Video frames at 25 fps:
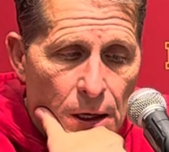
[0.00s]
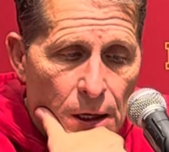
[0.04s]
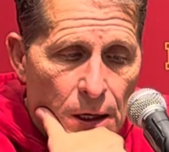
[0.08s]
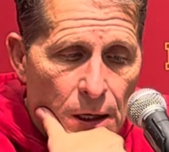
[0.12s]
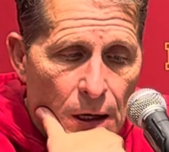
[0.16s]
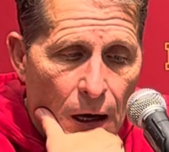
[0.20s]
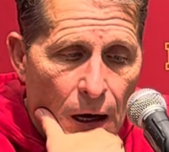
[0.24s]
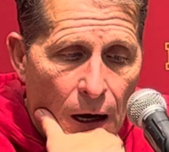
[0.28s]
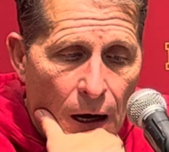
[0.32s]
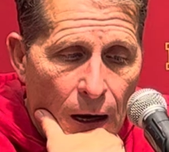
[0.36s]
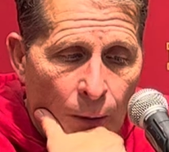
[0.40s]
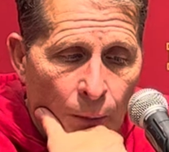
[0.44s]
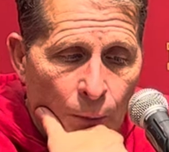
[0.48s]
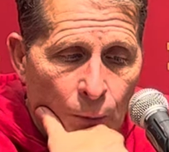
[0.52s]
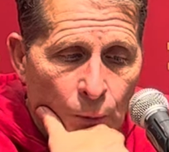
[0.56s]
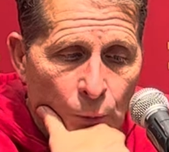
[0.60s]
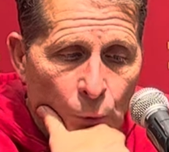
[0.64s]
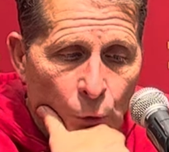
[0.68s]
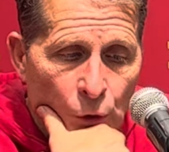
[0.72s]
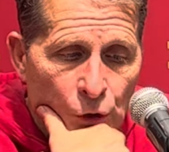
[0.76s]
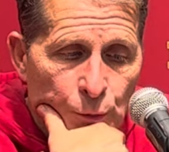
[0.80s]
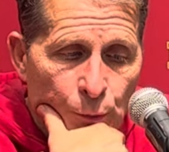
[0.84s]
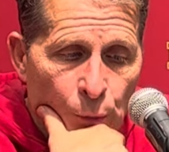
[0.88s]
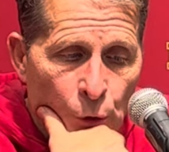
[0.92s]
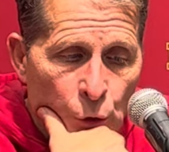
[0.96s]

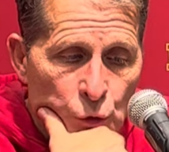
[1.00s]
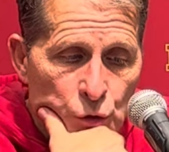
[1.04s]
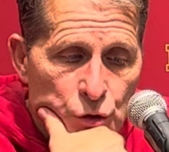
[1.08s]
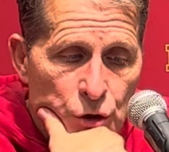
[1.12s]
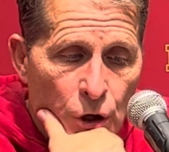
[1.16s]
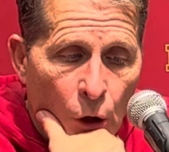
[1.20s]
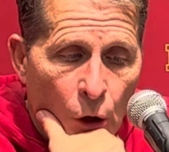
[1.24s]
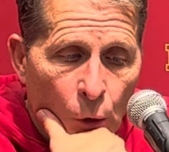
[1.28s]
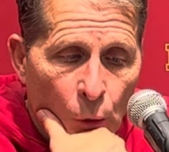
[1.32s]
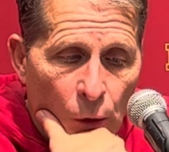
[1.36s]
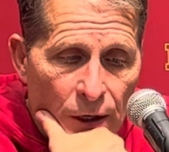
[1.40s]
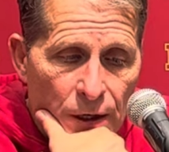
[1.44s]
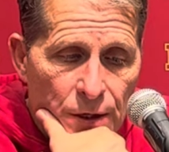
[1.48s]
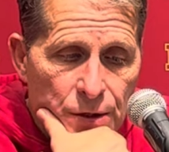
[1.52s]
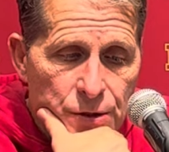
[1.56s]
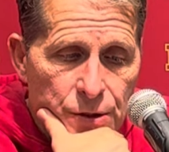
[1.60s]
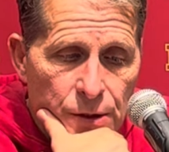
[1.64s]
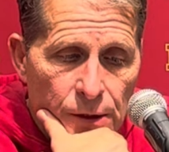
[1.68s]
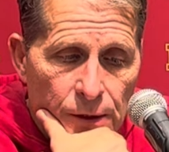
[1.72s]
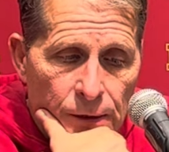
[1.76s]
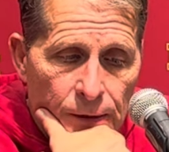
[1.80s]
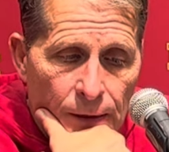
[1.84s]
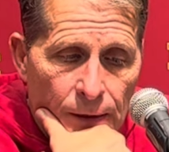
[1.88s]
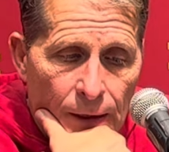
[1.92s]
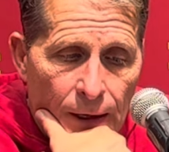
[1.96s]
Buzo is,
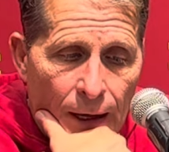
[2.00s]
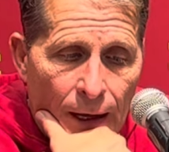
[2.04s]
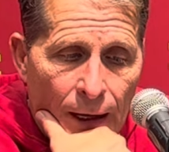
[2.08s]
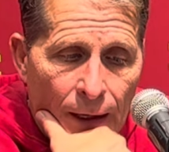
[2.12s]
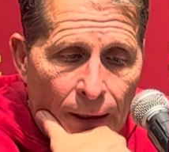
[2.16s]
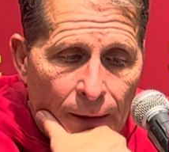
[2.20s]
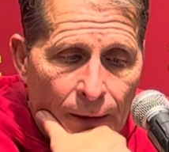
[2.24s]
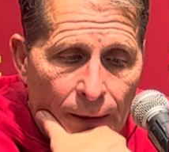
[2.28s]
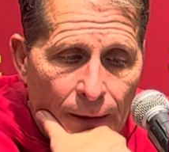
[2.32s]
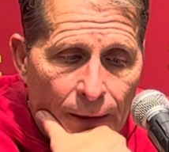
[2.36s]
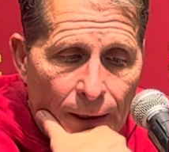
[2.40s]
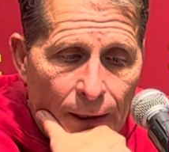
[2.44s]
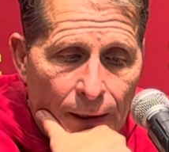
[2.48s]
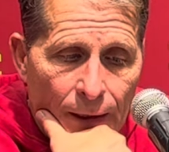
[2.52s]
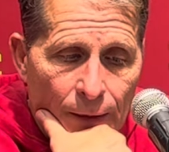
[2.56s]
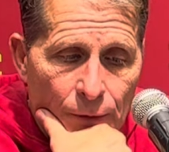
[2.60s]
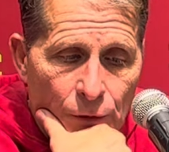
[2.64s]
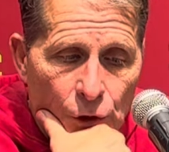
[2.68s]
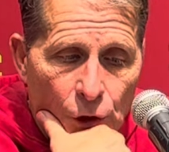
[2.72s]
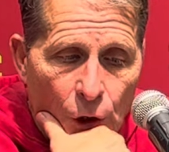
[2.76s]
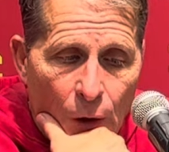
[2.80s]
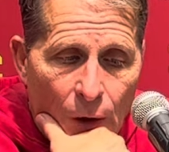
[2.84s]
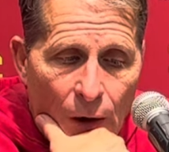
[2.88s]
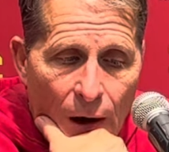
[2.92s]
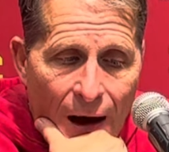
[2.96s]
and
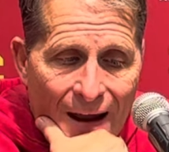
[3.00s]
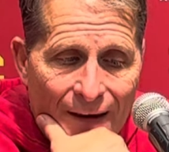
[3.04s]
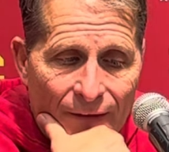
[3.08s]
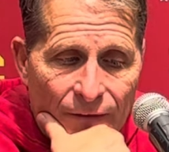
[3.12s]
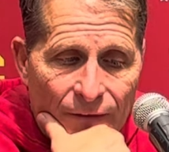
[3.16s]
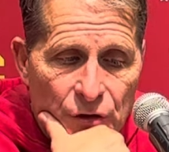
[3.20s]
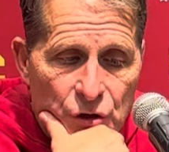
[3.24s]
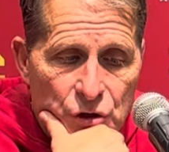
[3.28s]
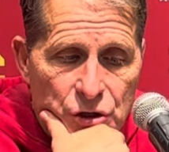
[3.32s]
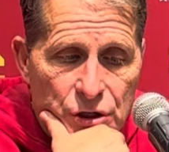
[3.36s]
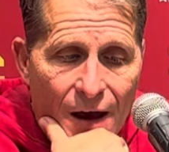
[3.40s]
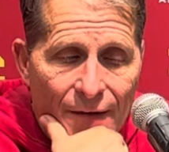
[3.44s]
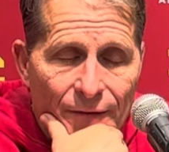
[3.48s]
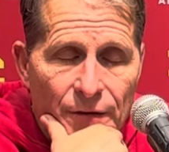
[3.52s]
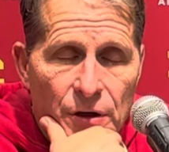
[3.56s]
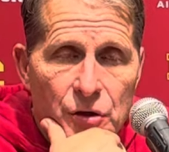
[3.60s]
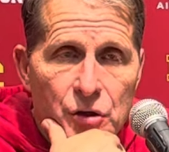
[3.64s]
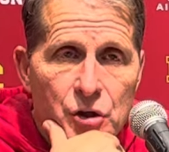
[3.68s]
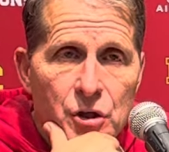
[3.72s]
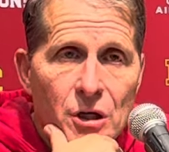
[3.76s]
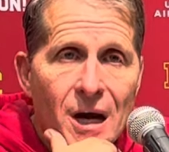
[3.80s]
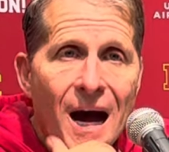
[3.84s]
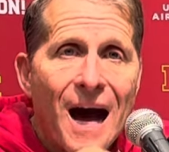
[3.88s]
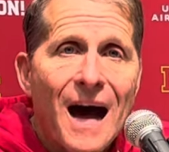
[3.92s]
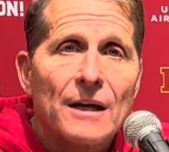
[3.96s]
out of his seven
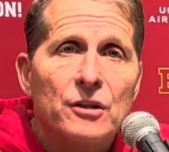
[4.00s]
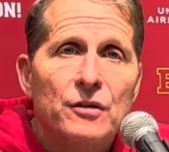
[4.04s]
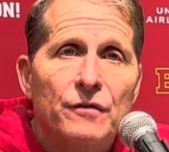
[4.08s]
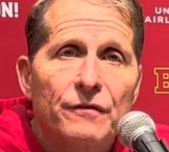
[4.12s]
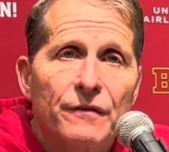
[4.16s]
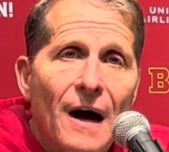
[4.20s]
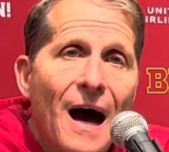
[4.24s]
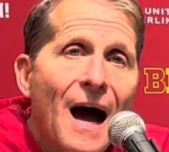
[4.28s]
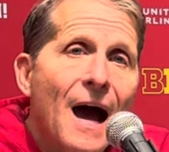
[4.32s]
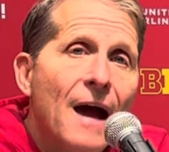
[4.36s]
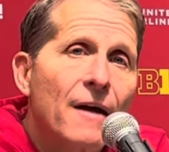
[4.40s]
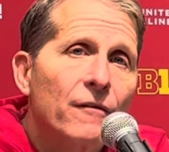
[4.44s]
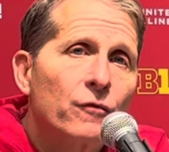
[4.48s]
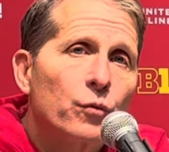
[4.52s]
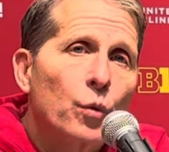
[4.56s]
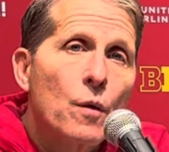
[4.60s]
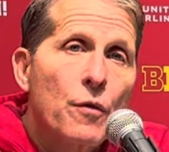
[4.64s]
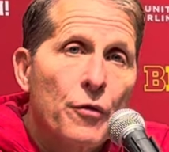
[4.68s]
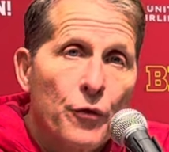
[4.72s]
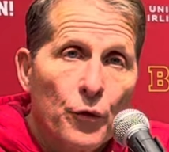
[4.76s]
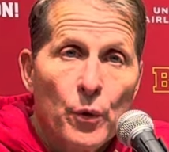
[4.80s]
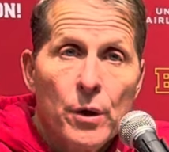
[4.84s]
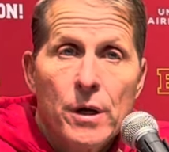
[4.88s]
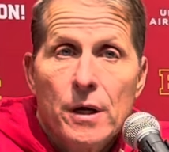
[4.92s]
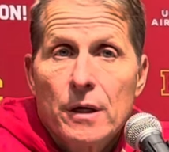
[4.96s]
shots, five were
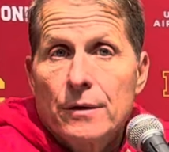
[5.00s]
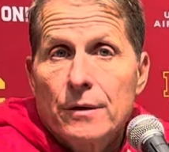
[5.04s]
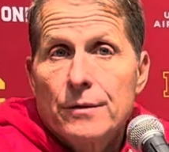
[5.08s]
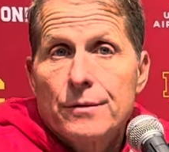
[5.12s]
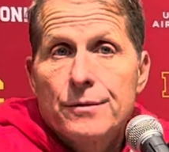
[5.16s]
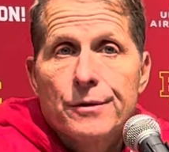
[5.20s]
threes.